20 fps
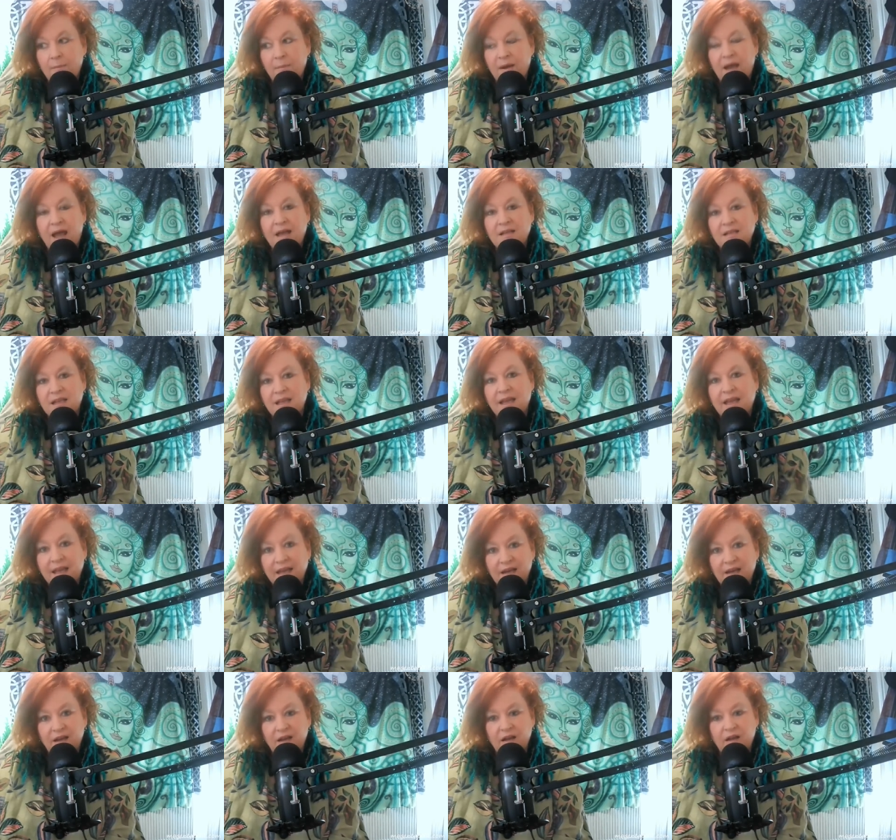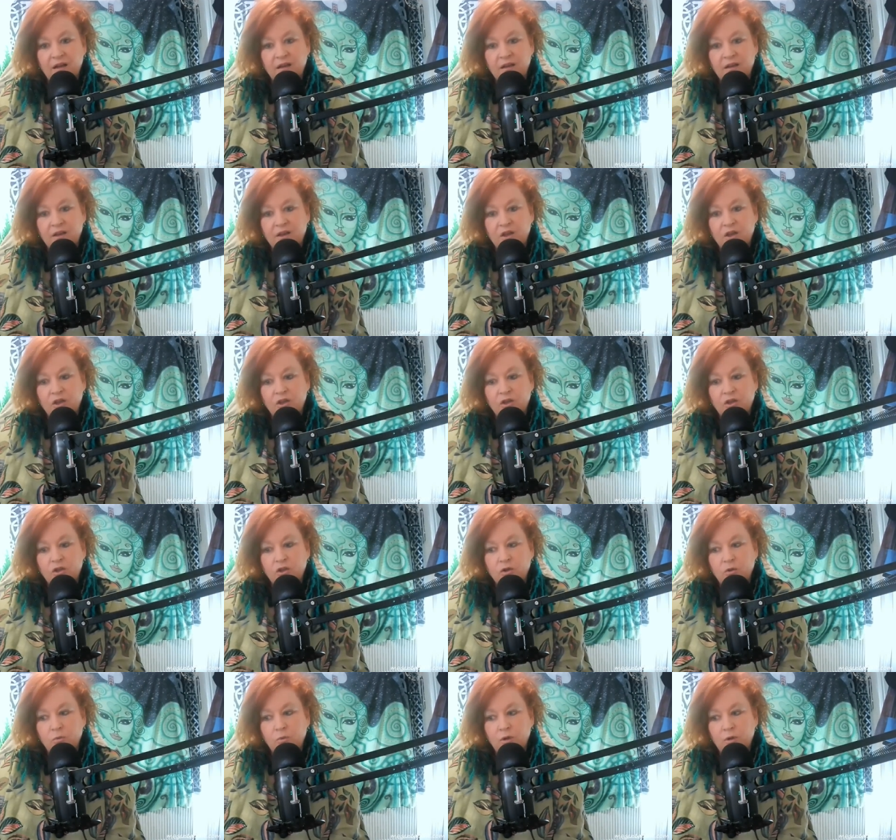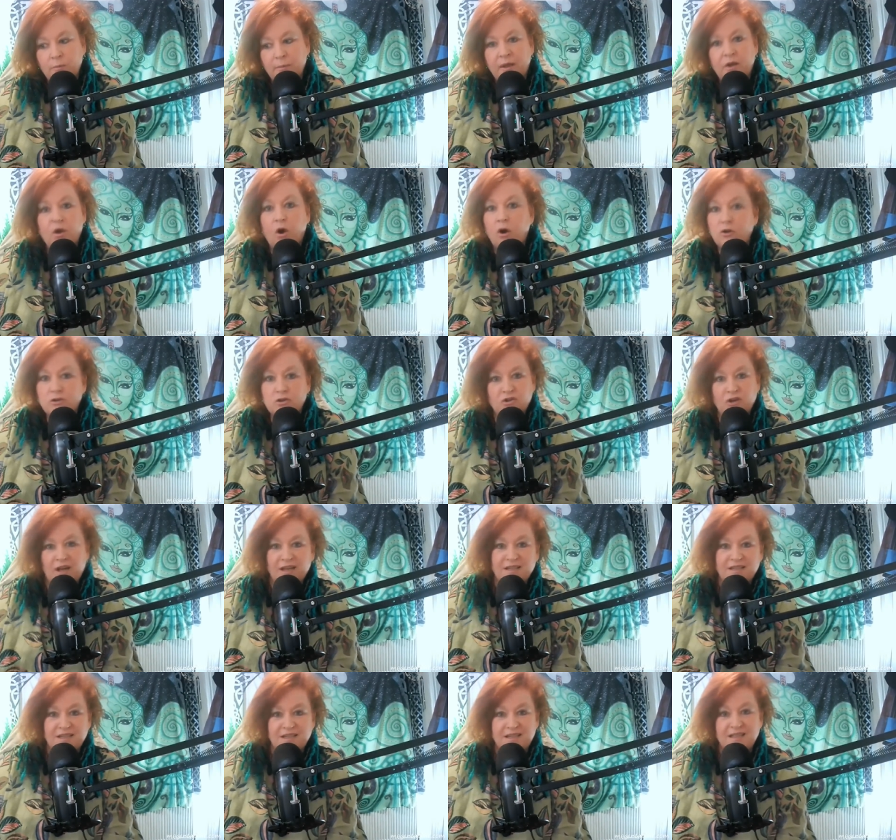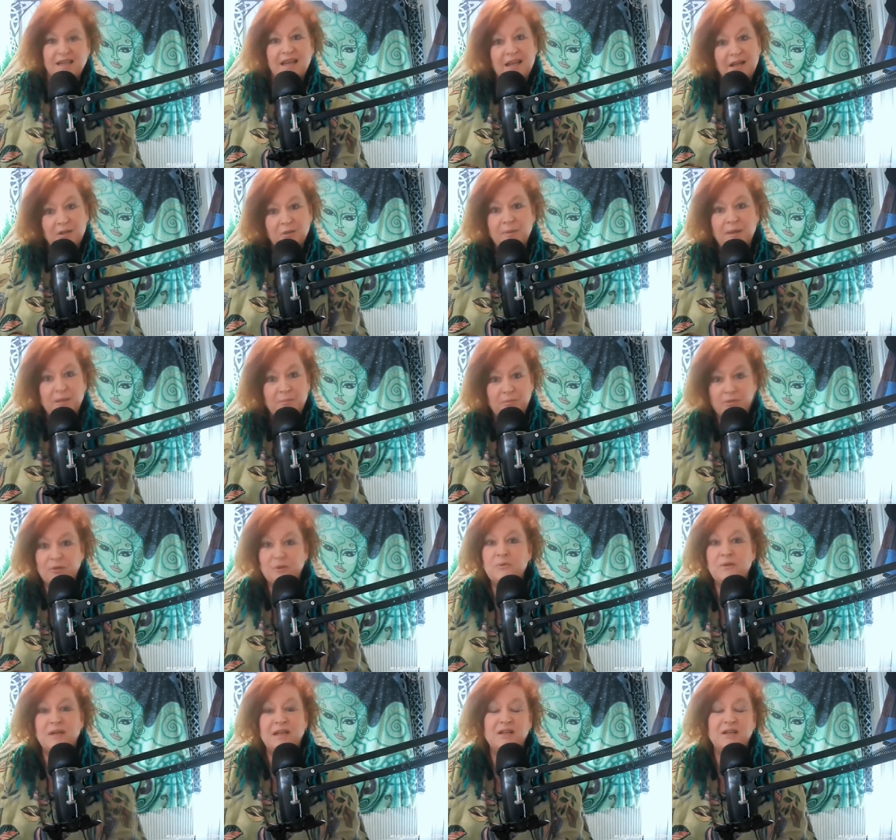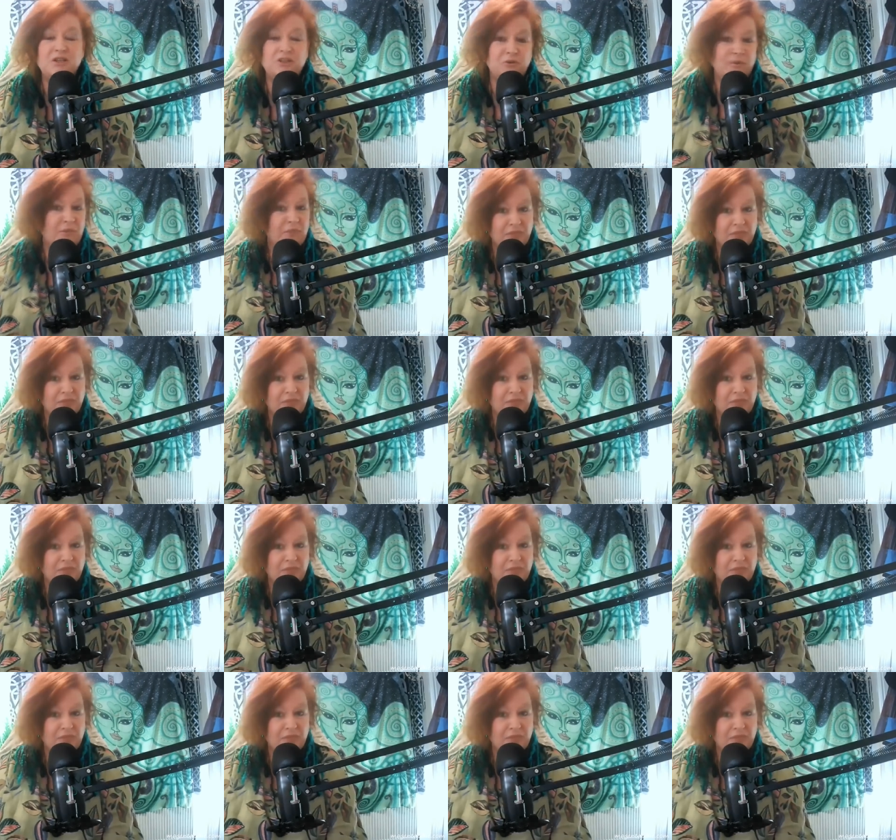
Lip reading: But as a healer, you will be contracted to heal people who need you,